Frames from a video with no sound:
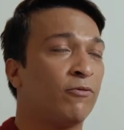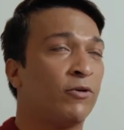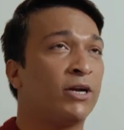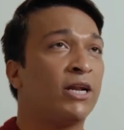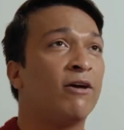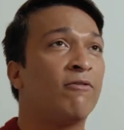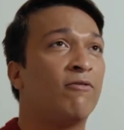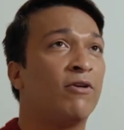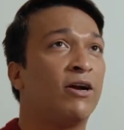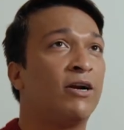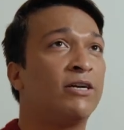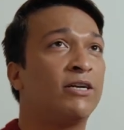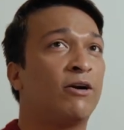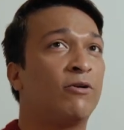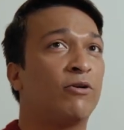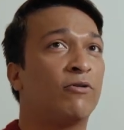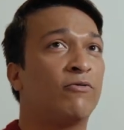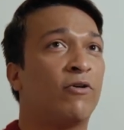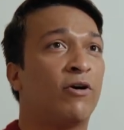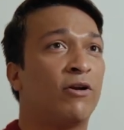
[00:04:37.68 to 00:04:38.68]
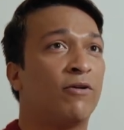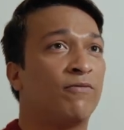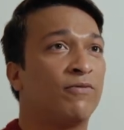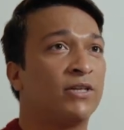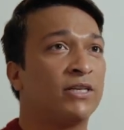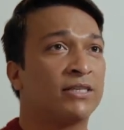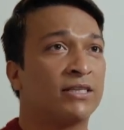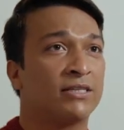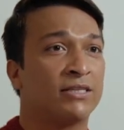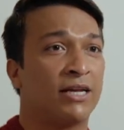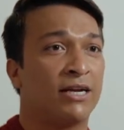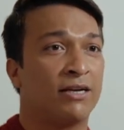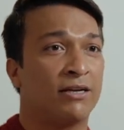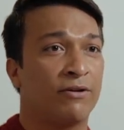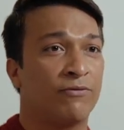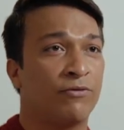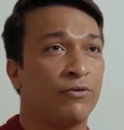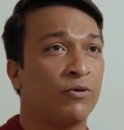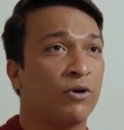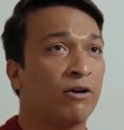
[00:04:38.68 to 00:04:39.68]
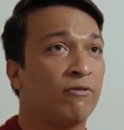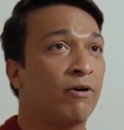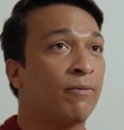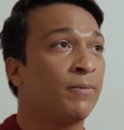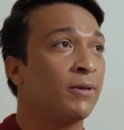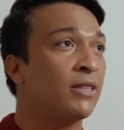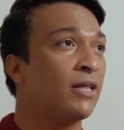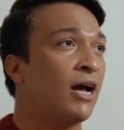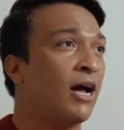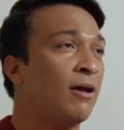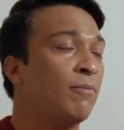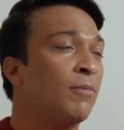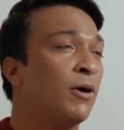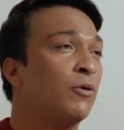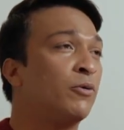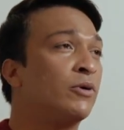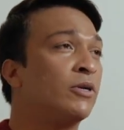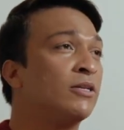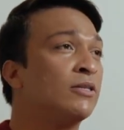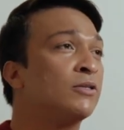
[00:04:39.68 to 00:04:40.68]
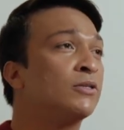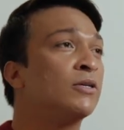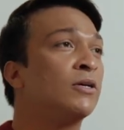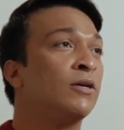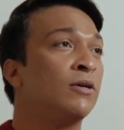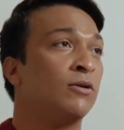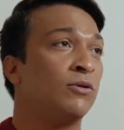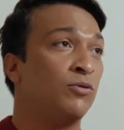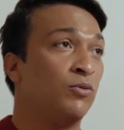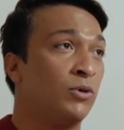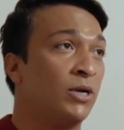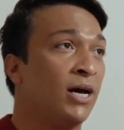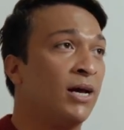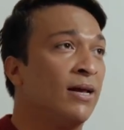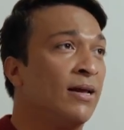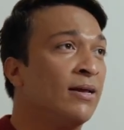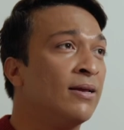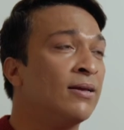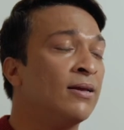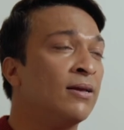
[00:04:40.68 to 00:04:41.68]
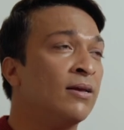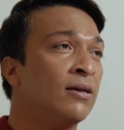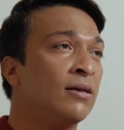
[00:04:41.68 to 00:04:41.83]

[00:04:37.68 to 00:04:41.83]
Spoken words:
What I've learned out of all of this is that if you give up in the high mountains, you die.